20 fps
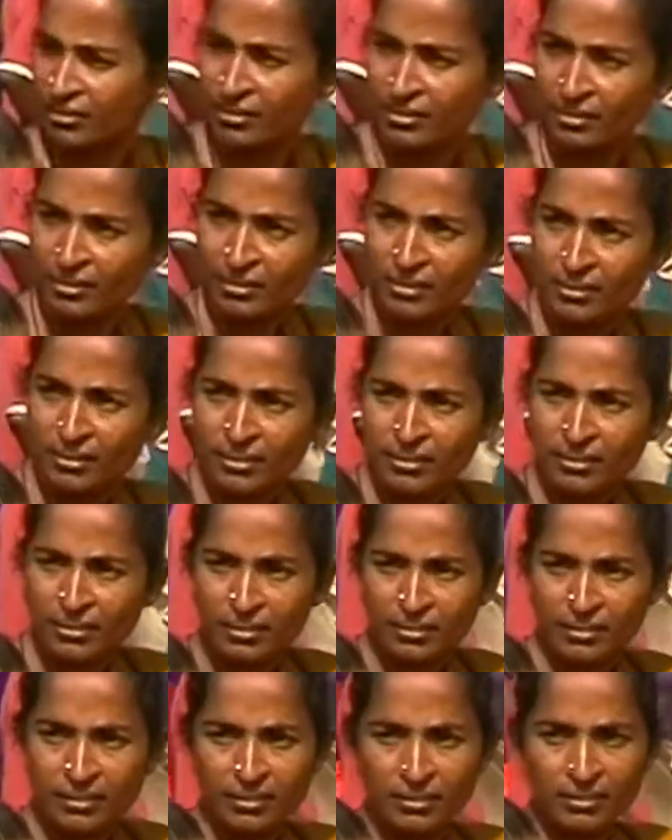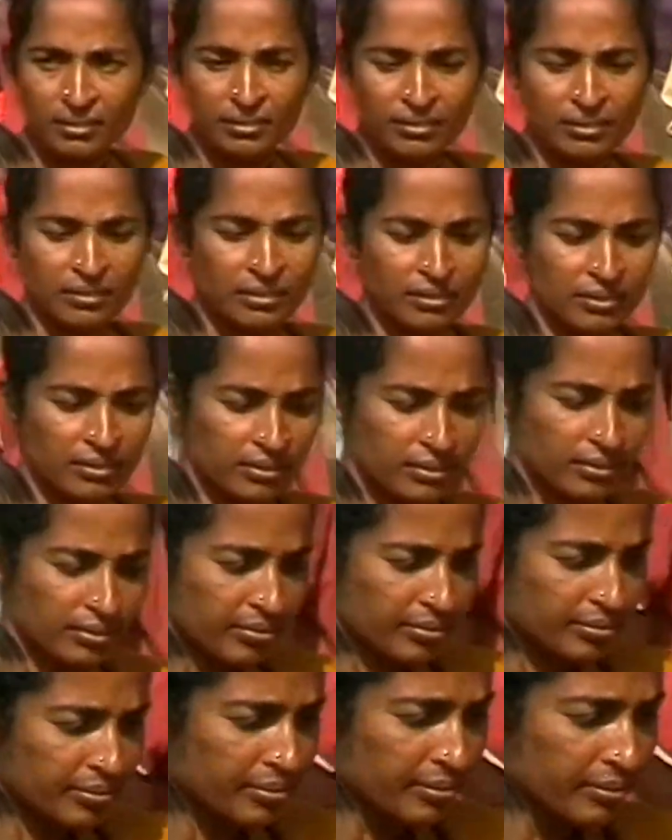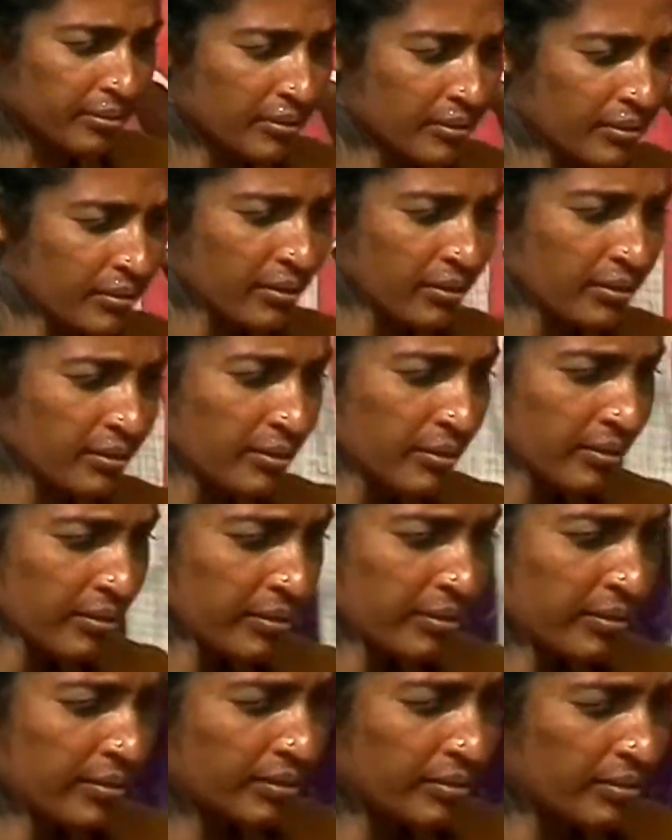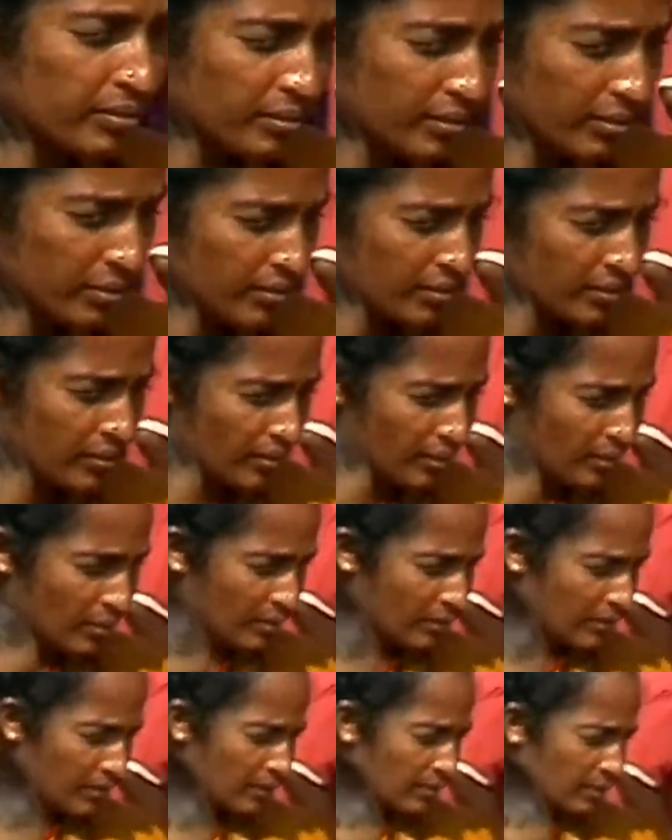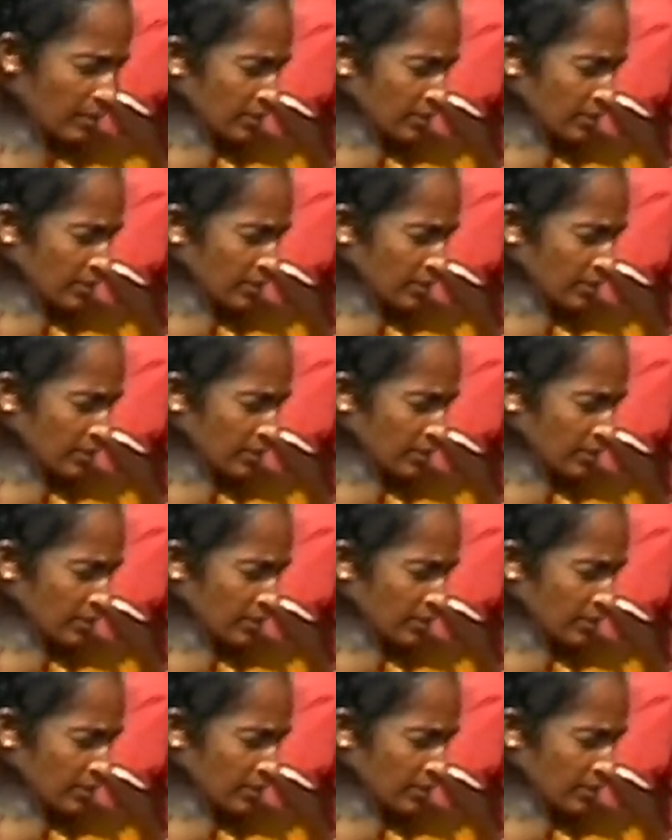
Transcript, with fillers: for their sweets and savories.